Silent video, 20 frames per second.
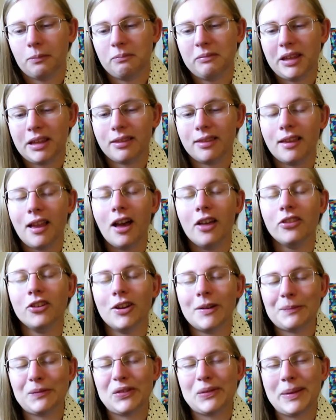Because the
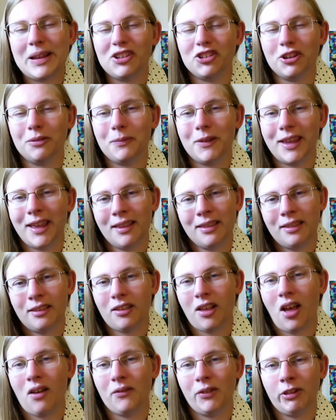other information we get in
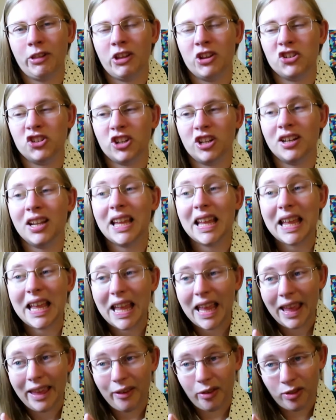this conversation
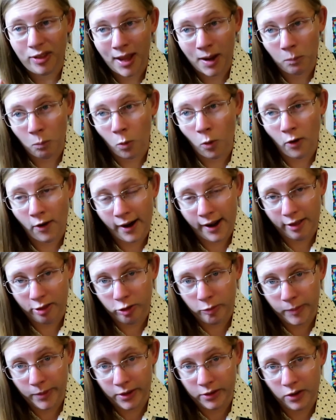is that war
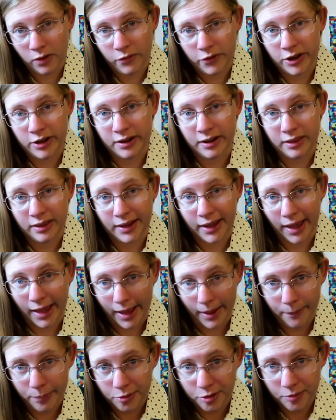has spilled over into the
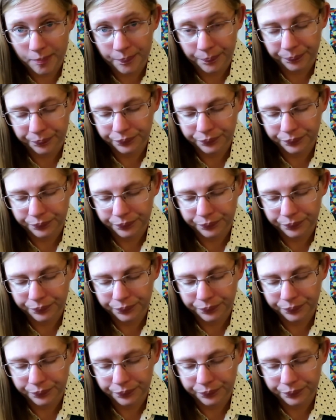camps,